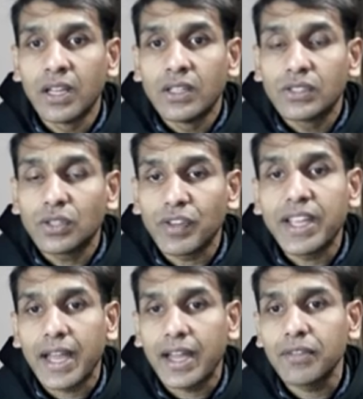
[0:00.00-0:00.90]
So we
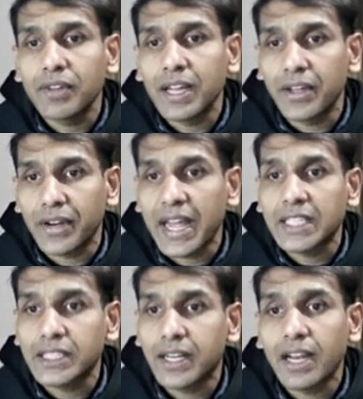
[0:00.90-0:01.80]
have a
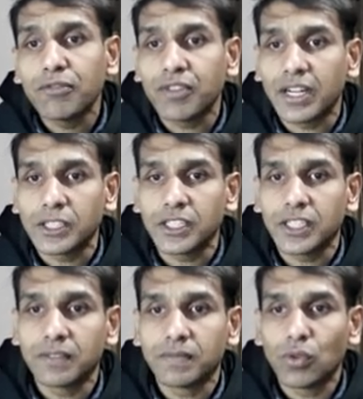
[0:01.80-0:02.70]
rational function.
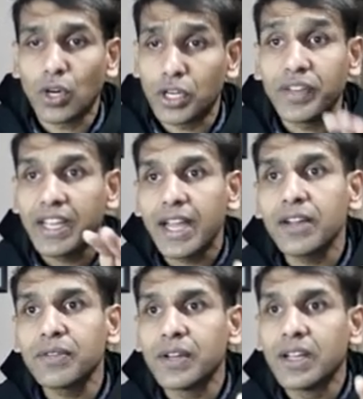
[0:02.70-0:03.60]
What do we have?
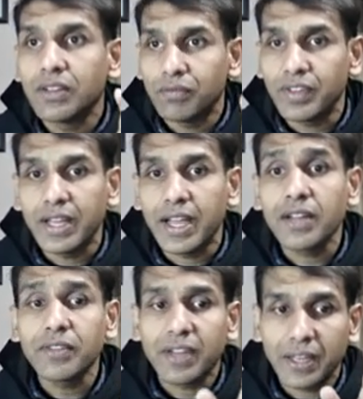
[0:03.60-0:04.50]
We have
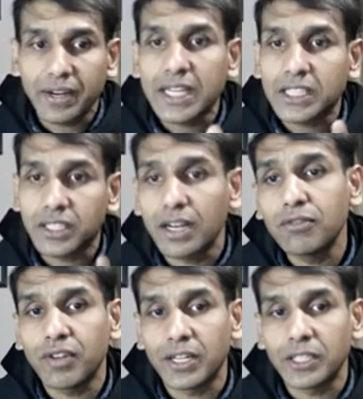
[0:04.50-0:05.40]
a rational
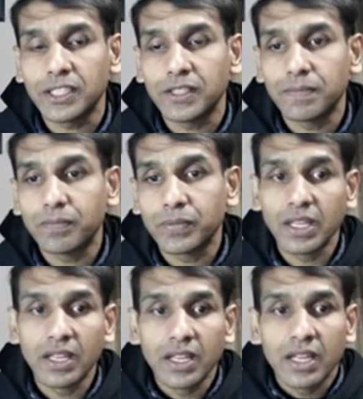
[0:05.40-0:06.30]
function.
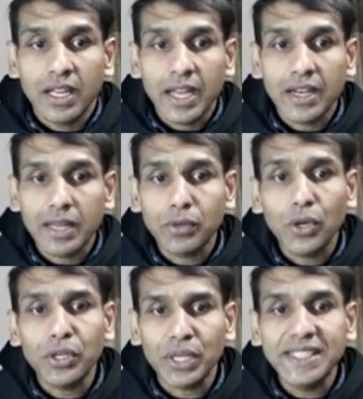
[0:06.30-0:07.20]
And I'm
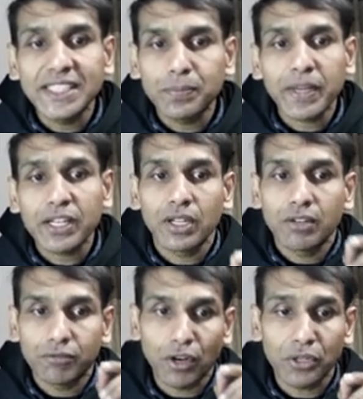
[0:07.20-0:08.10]
going to inspect
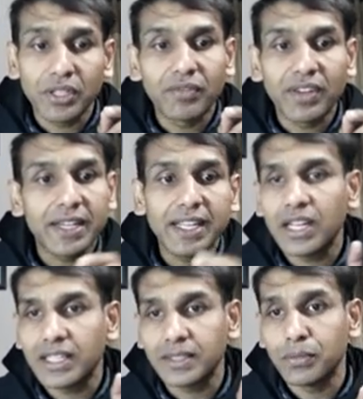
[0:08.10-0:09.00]
for the vertical
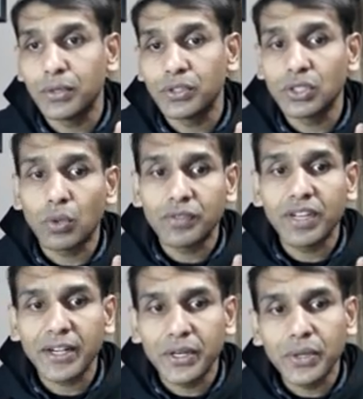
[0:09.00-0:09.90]
asymptote. So what will
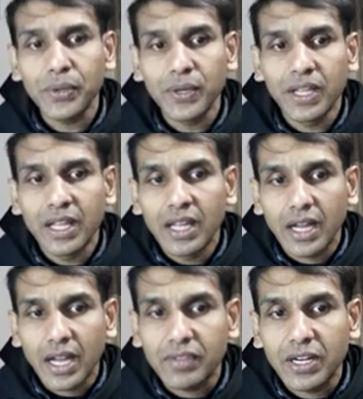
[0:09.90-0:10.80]
I do?
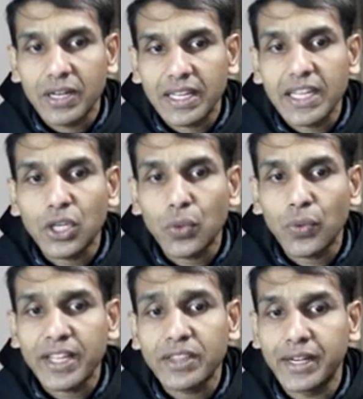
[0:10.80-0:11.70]
I will
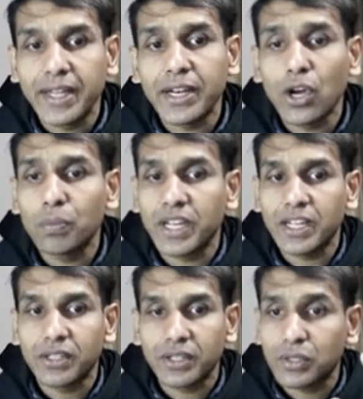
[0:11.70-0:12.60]
equate the
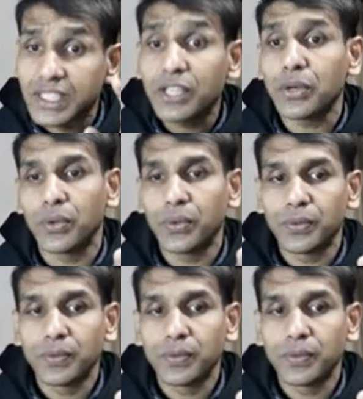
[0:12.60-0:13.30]
denominator to 0